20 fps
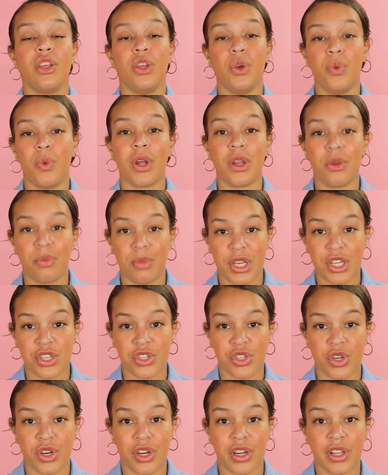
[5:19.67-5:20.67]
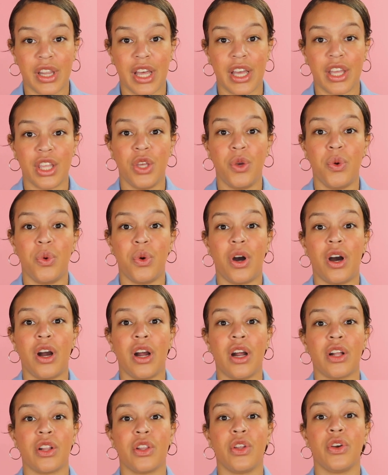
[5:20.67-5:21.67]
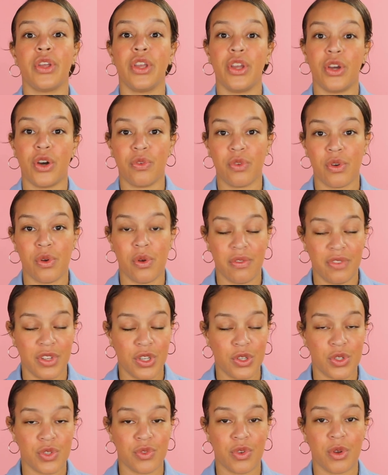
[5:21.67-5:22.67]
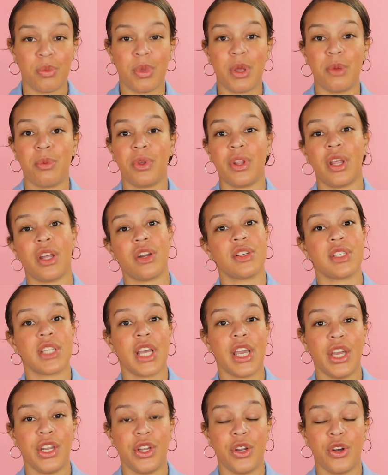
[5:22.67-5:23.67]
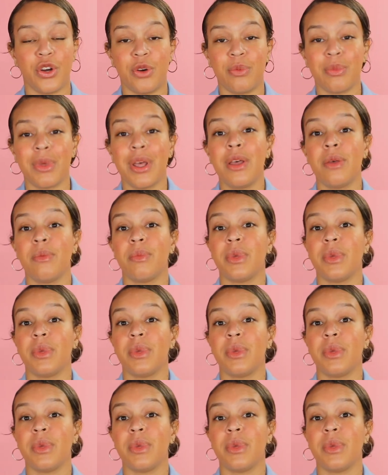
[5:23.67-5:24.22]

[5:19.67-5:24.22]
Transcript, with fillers: you want to make sure that you are looking over reviews for people that are staying in your home